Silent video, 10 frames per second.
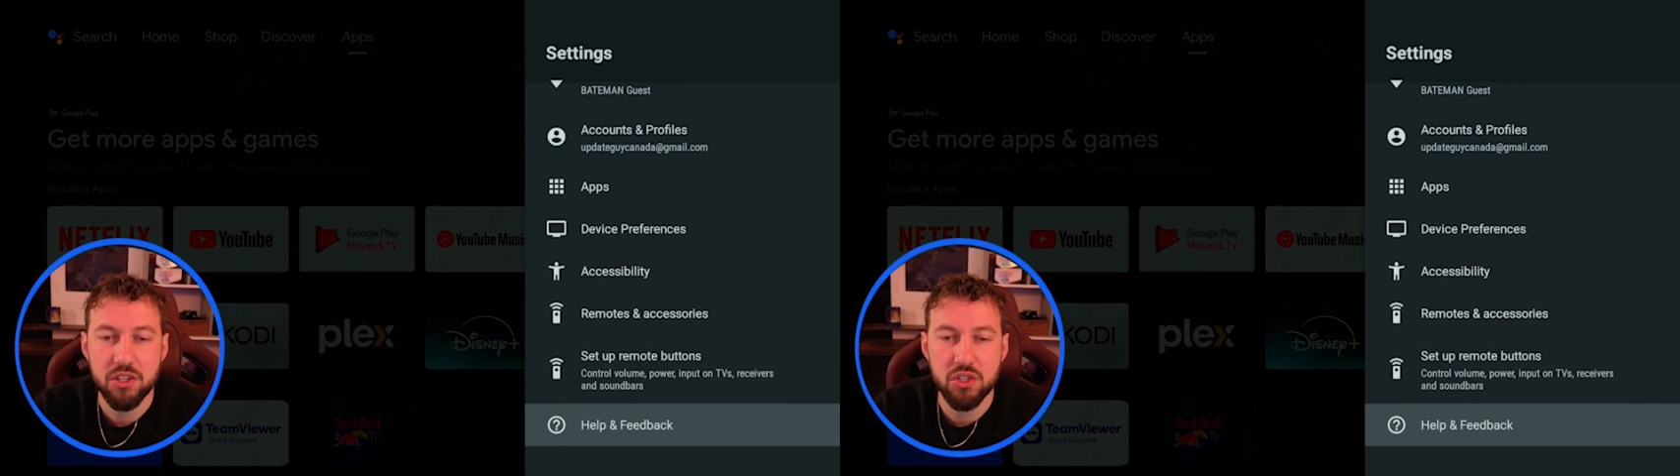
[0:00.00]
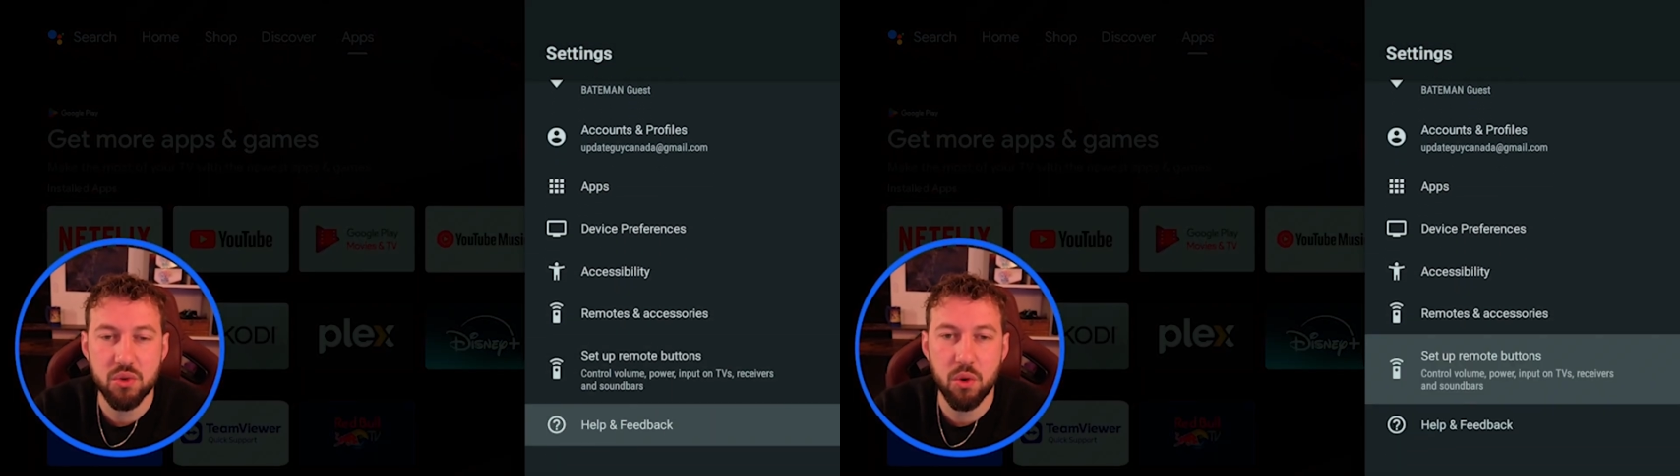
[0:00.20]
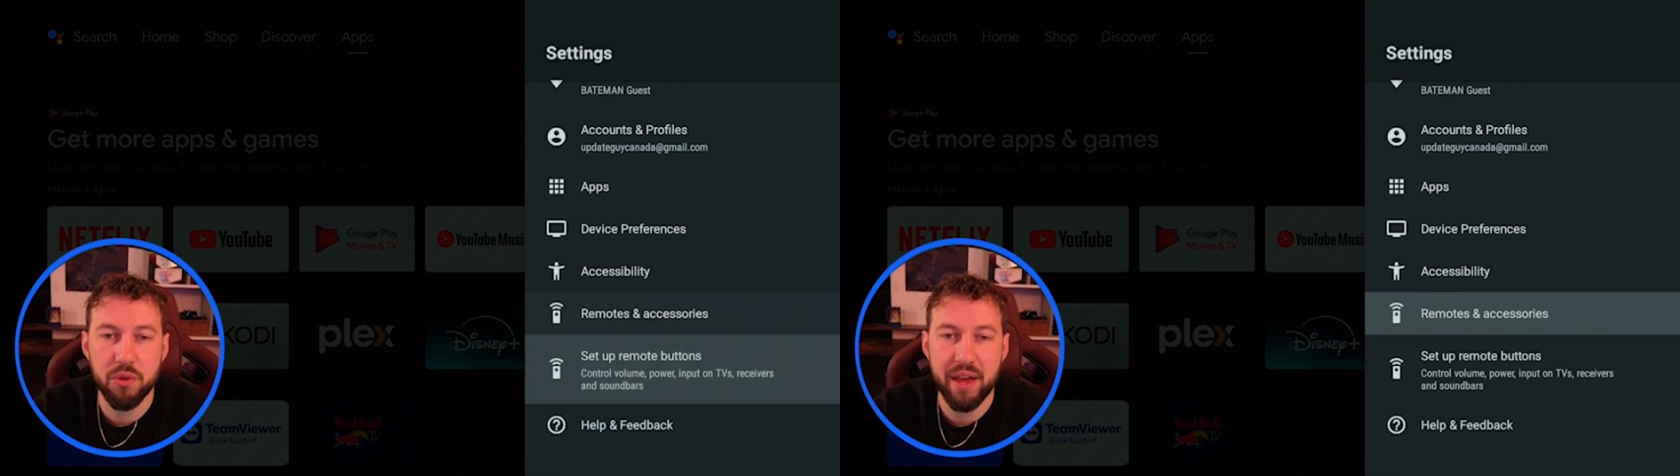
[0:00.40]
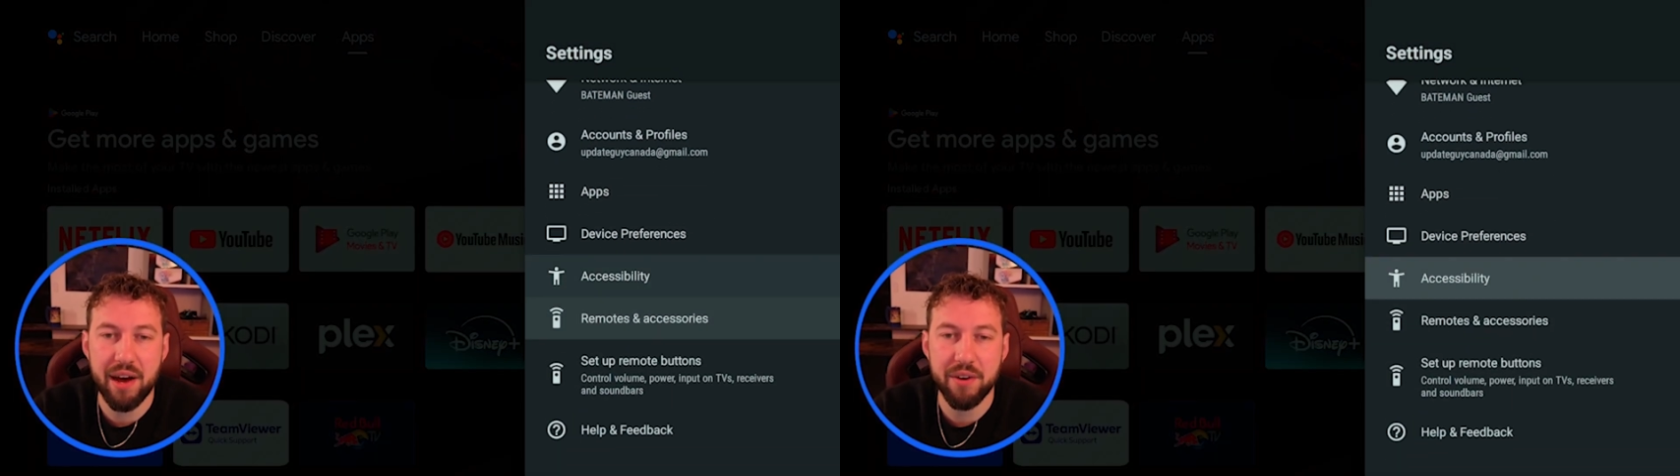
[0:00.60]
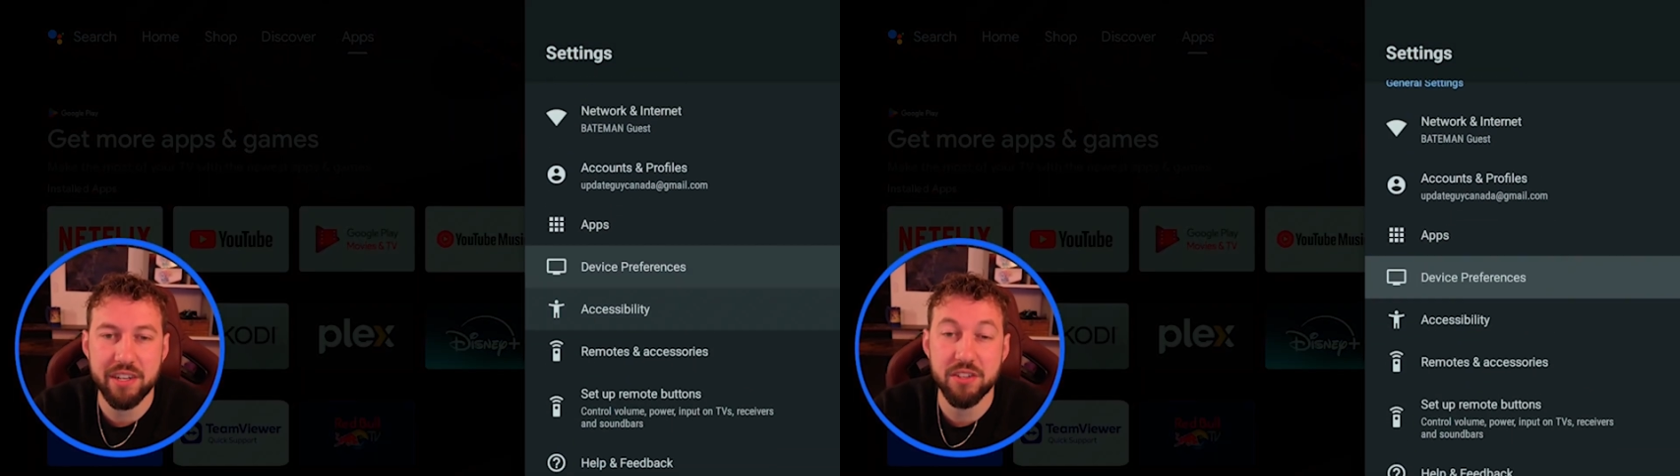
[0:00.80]
scroll
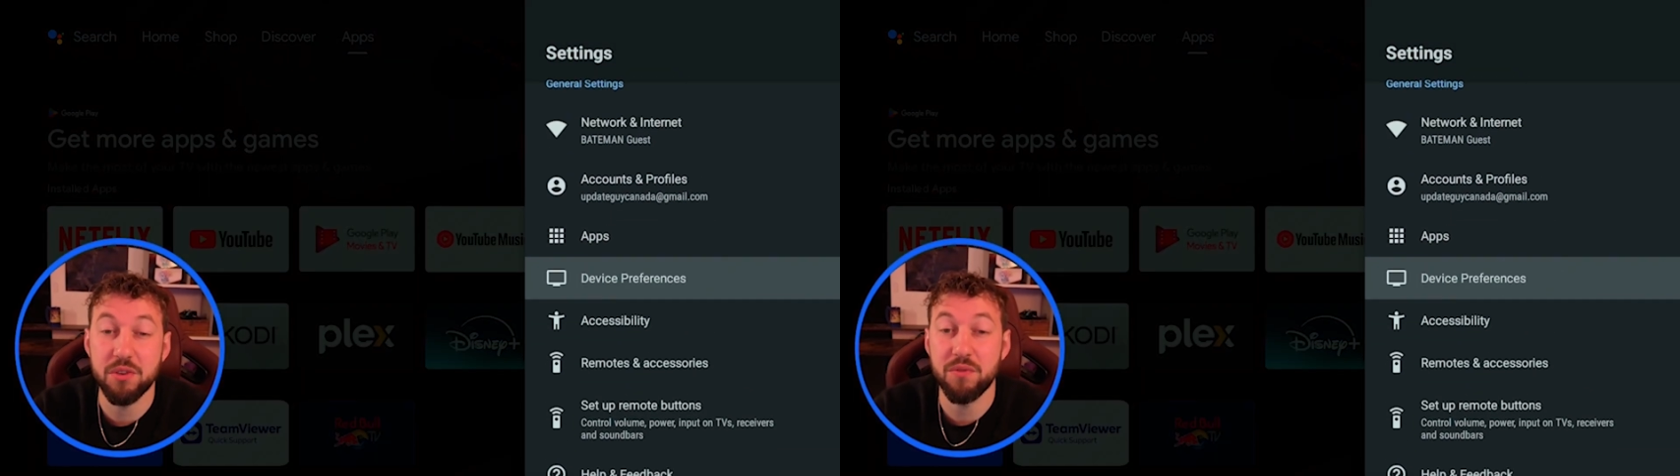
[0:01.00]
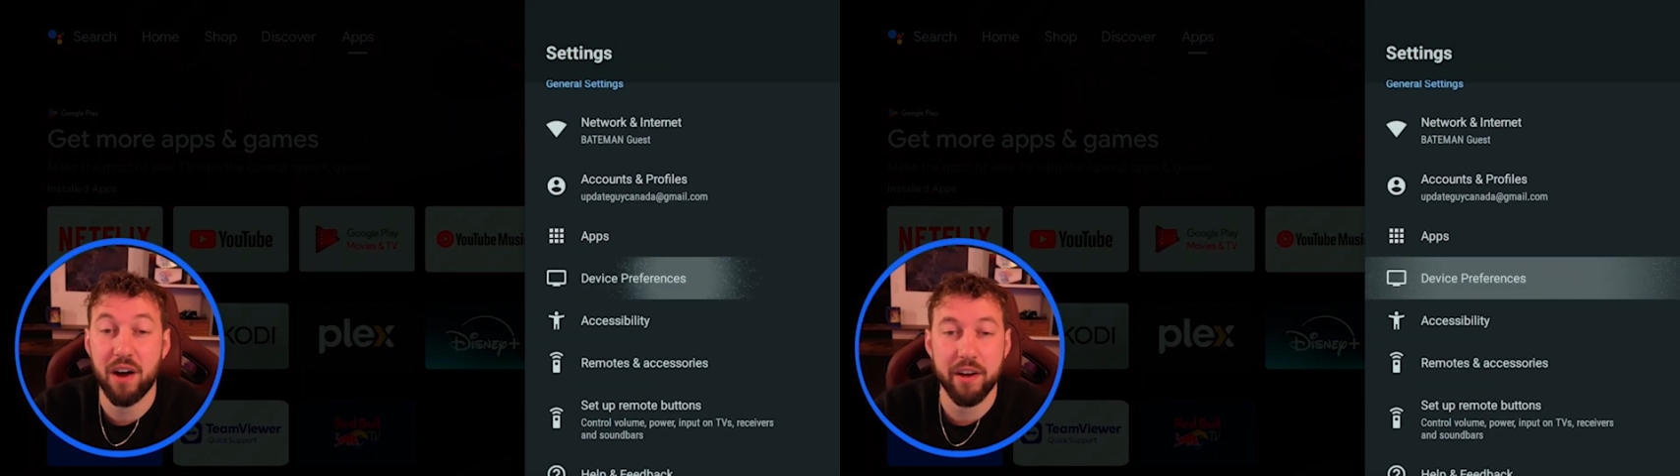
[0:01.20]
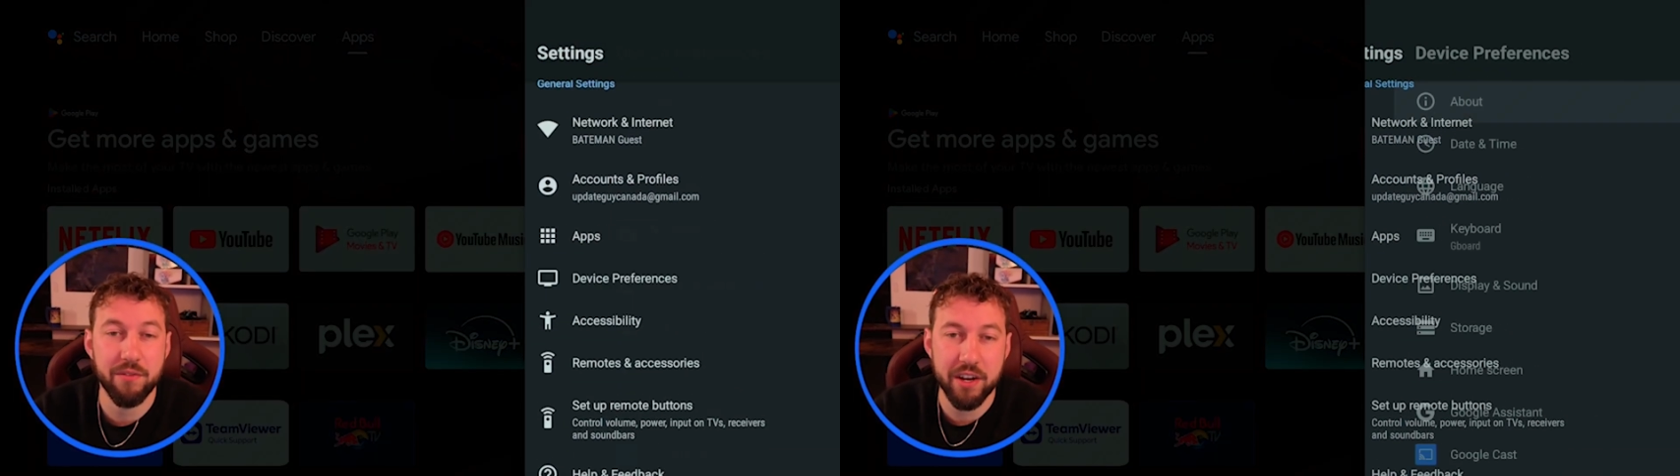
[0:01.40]
down until you find